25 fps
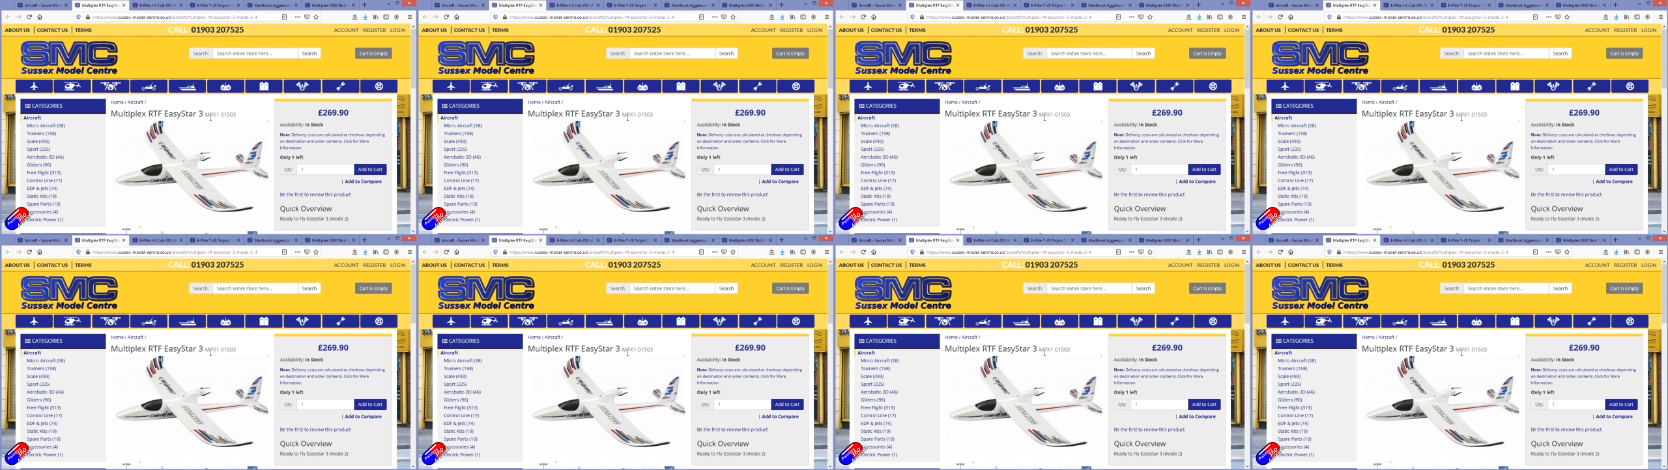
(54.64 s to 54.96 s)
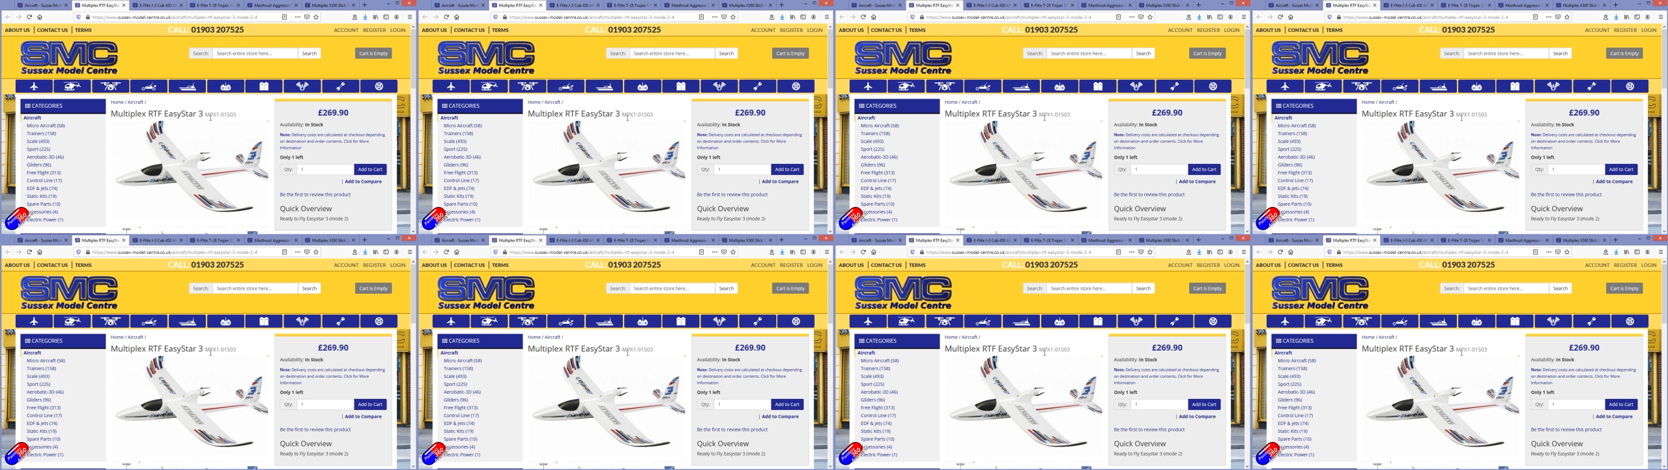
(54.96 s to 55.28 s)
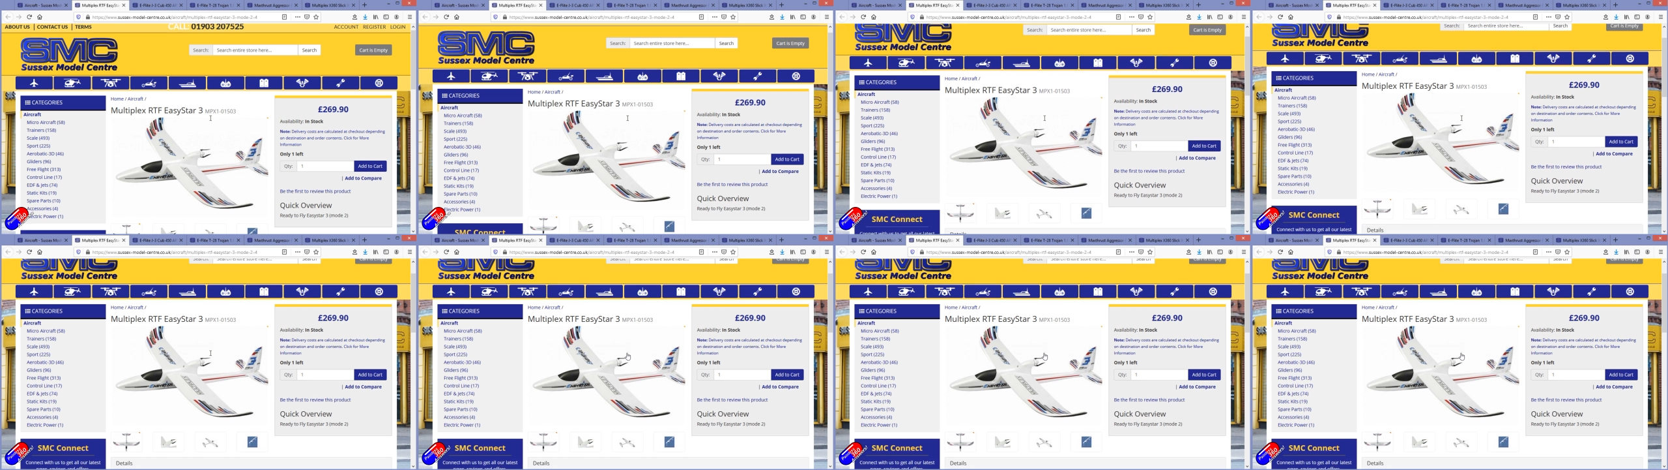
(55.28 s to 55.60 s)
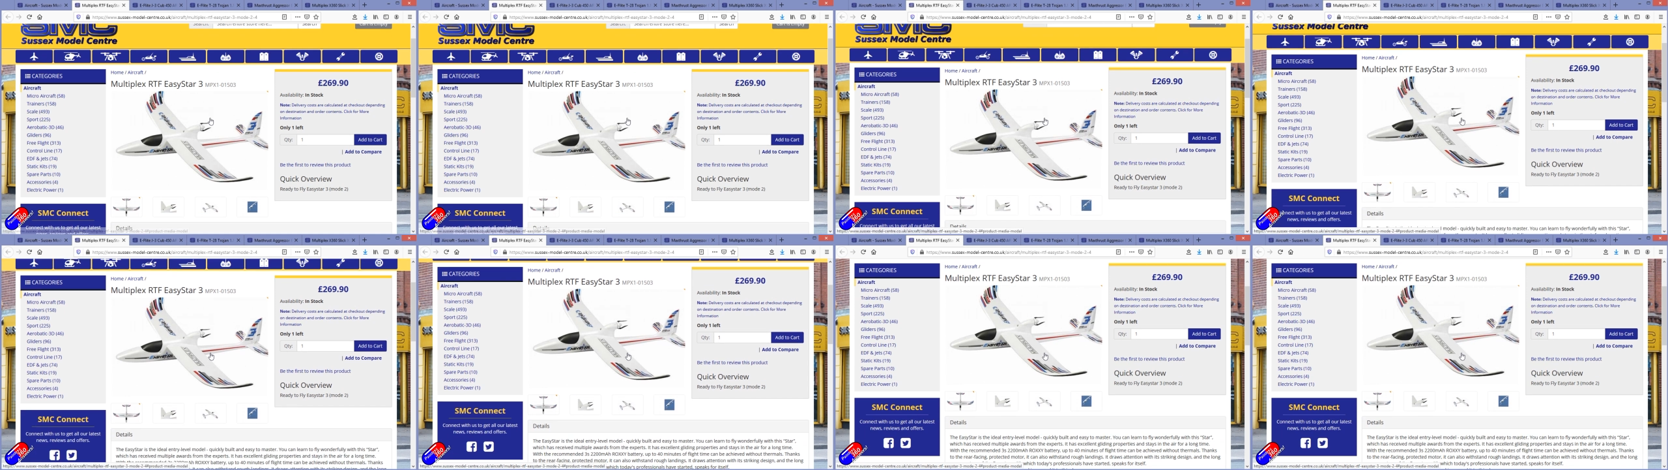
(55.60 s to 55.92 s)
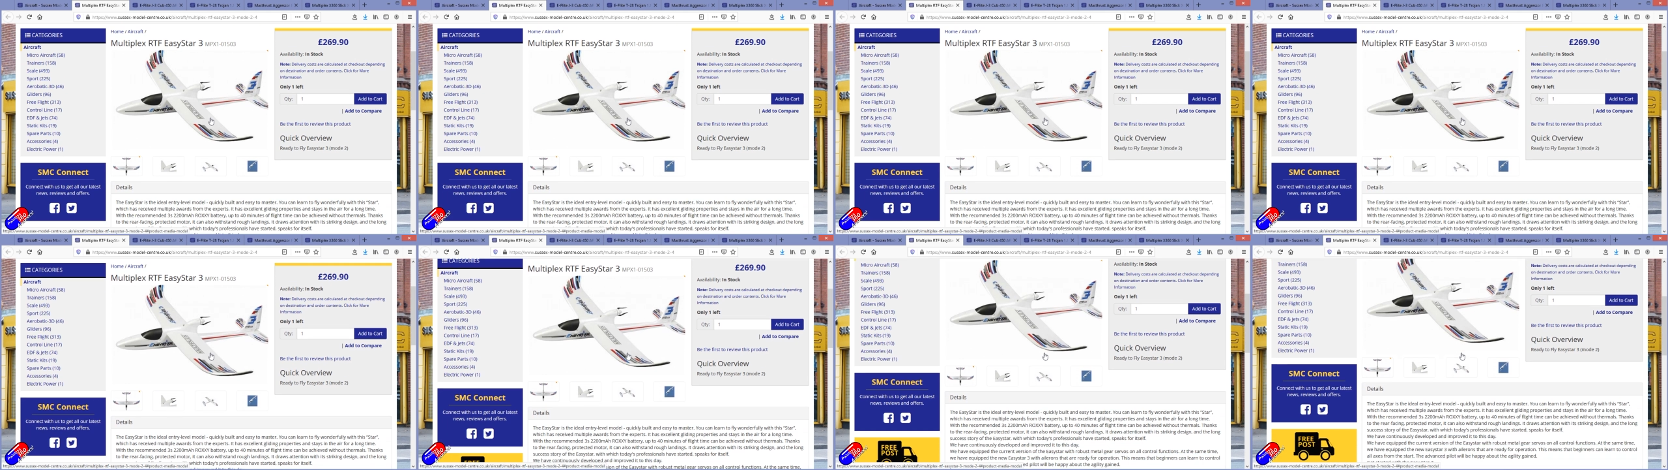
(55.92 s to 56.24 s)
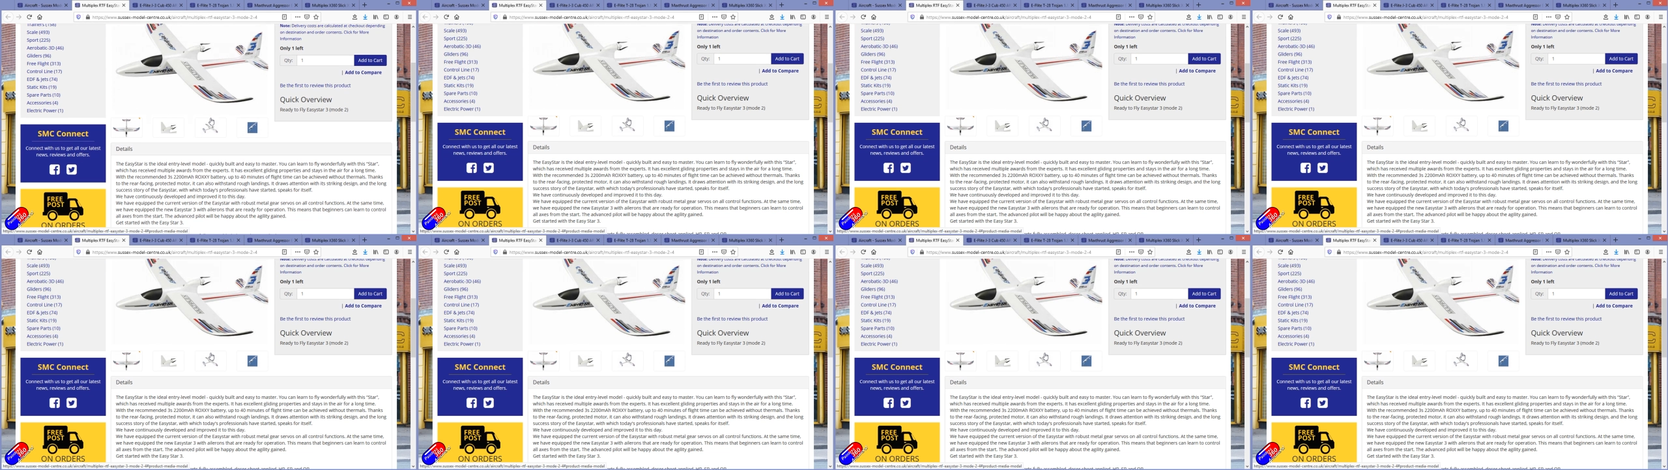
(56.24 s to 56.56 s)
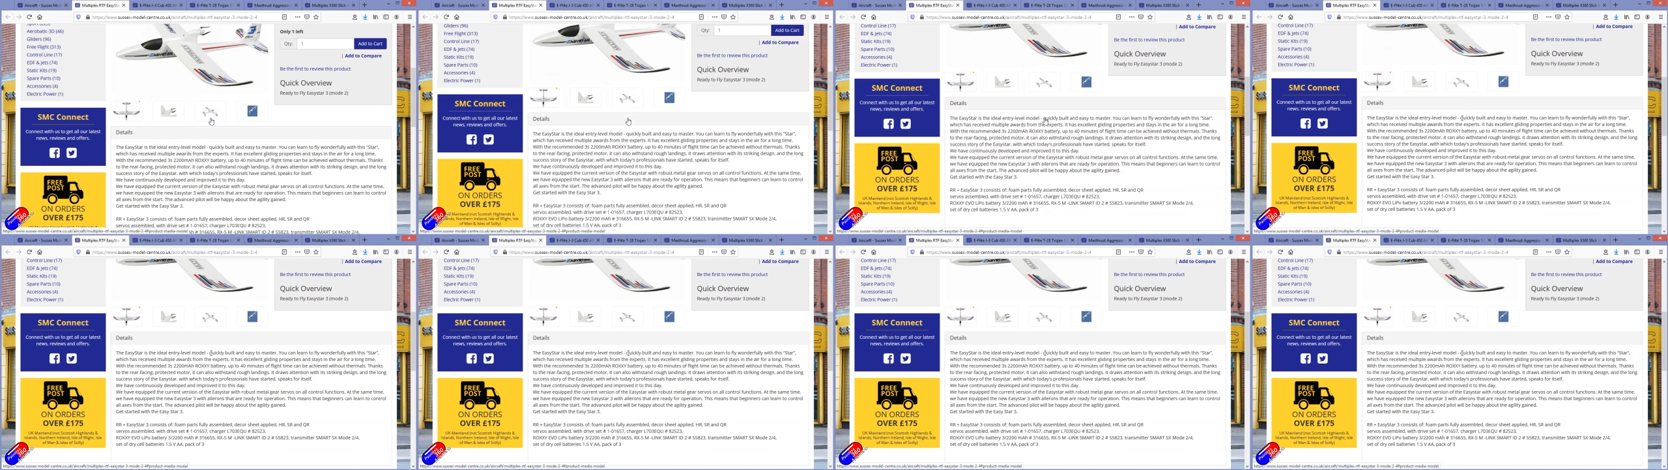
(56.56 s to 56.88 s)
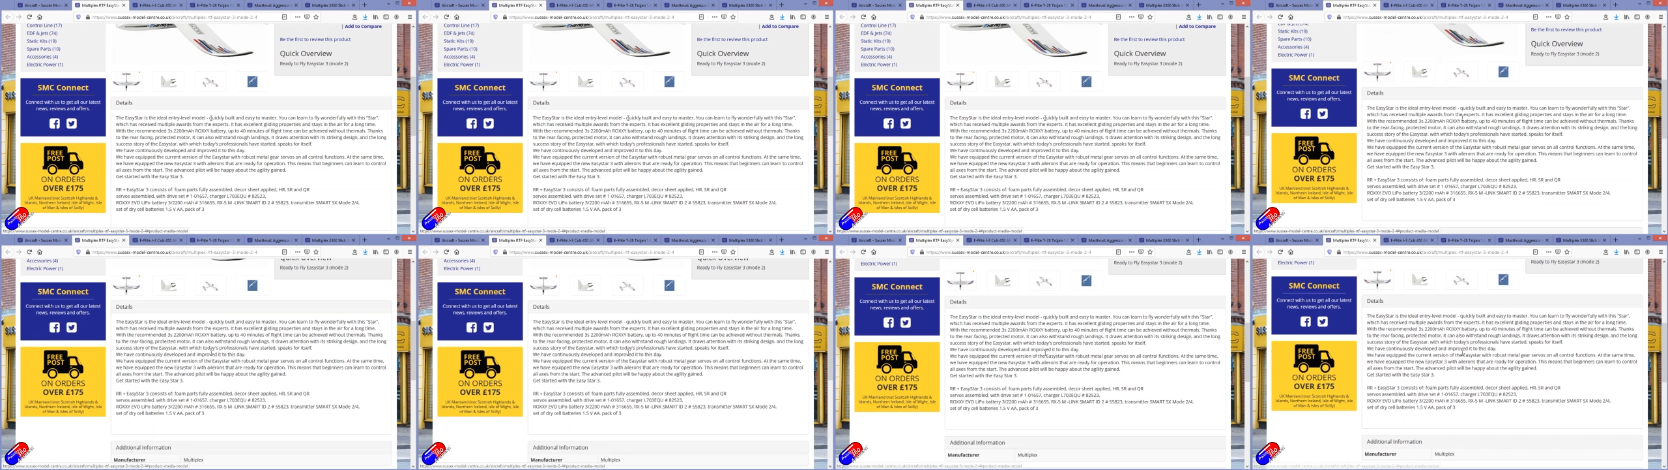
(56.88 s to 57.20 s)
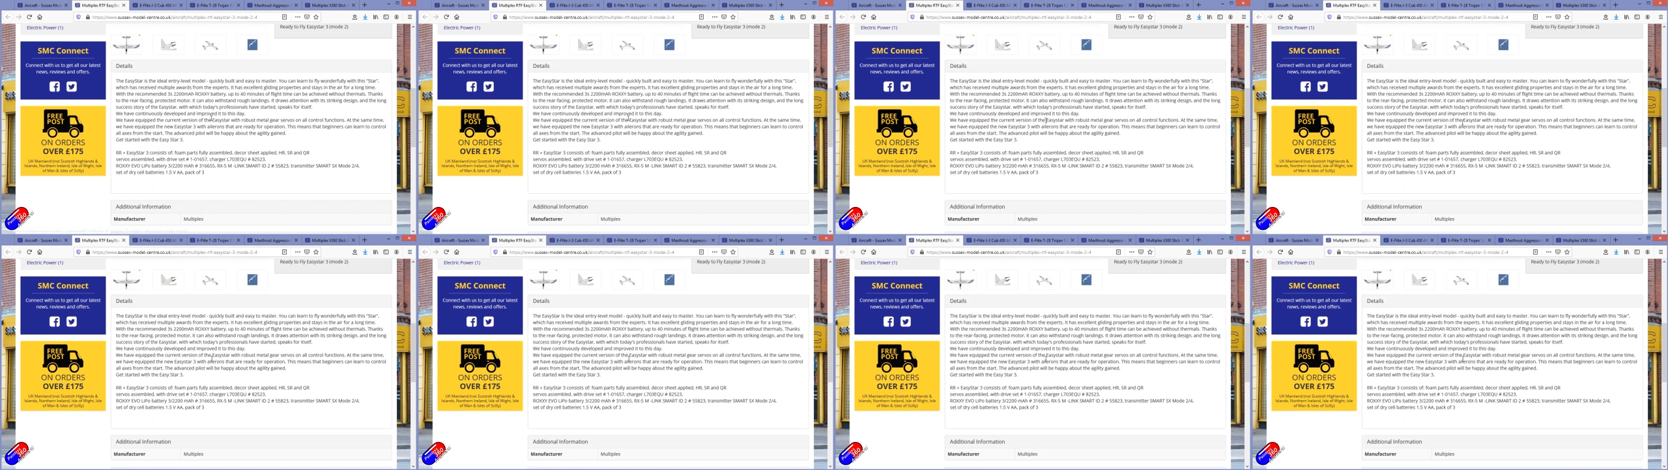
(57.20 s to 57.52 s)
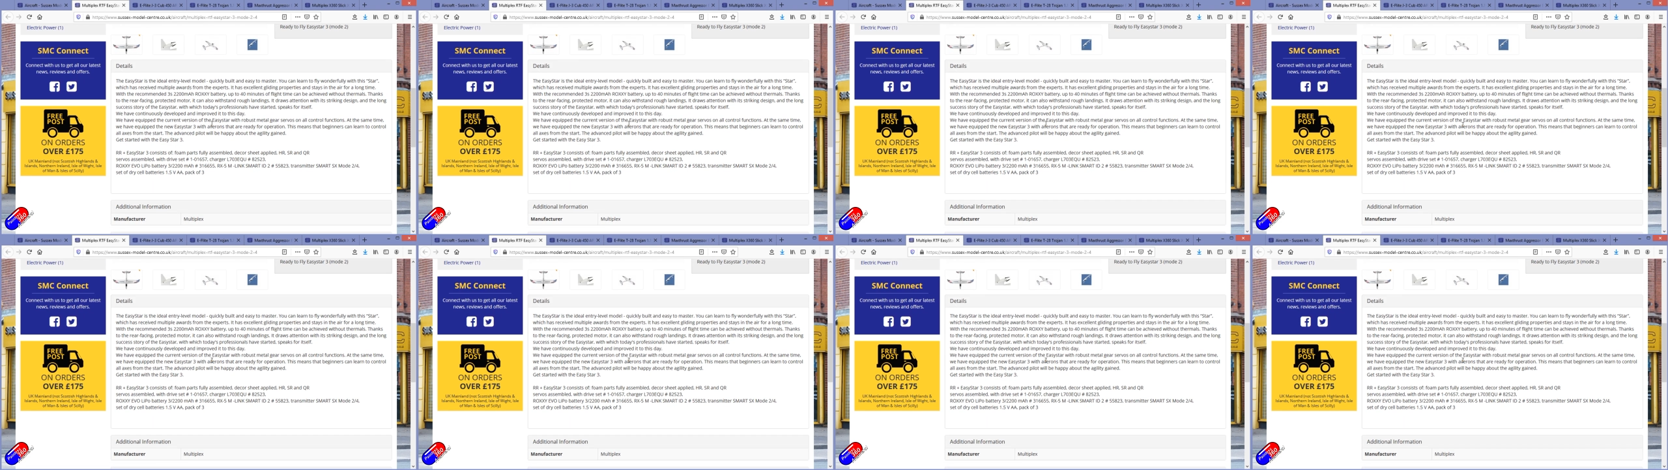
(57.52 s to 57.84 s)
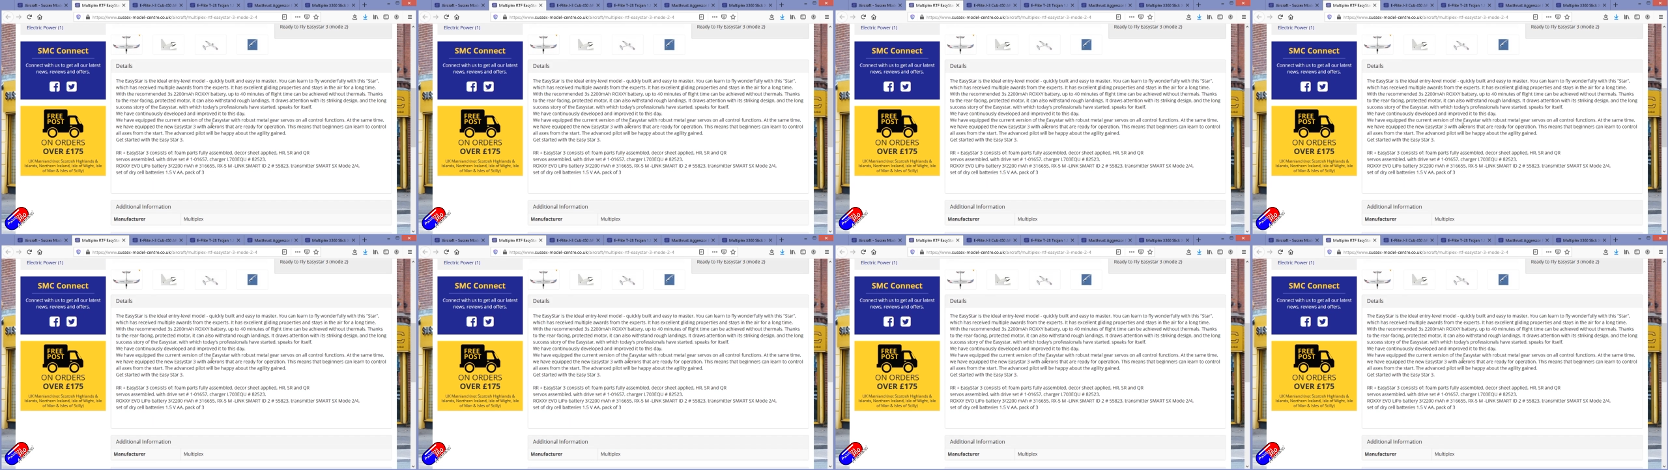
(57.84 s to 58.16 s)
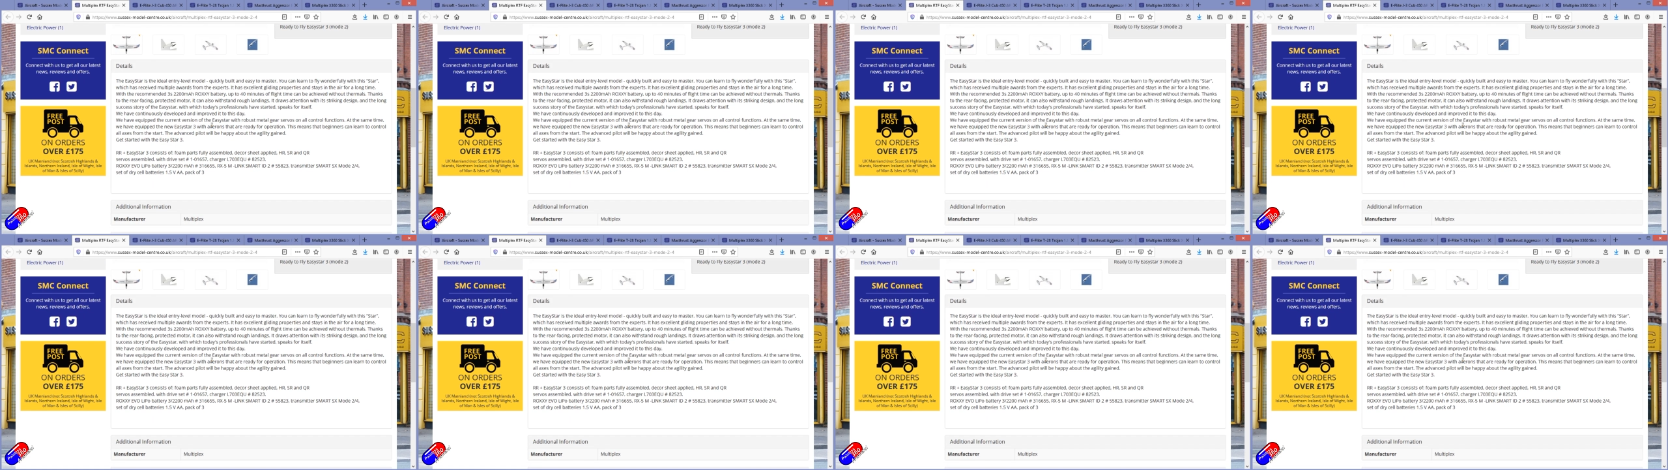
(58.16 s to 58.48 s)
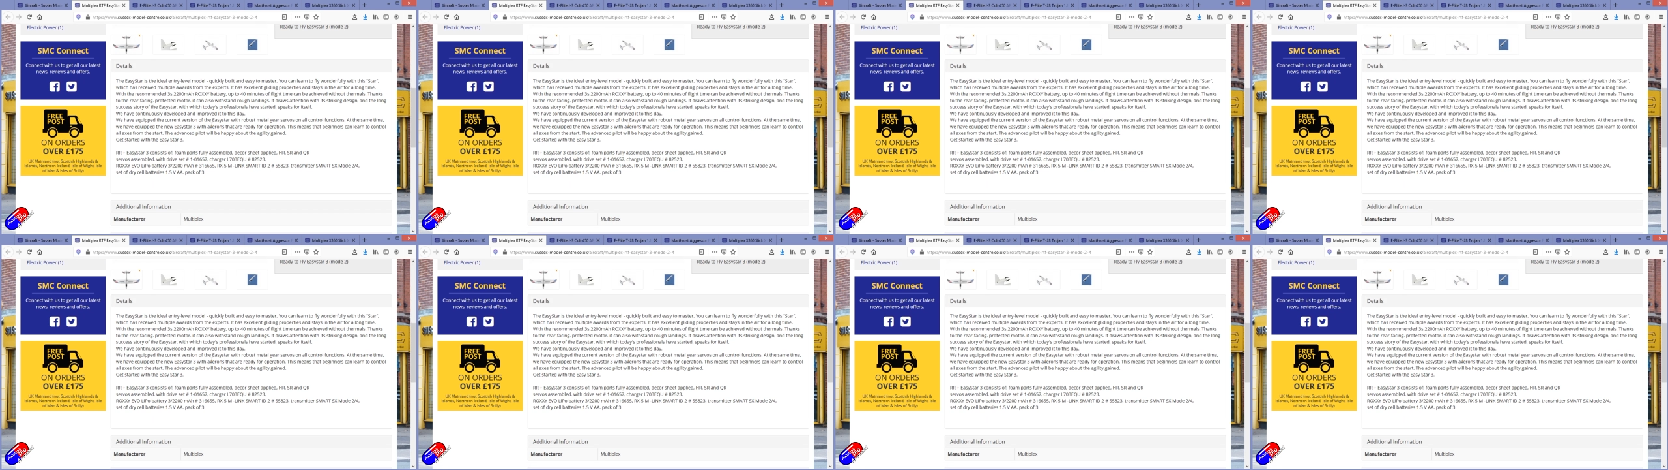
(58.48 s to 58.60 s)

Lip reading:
Nobody's mouth can be seen.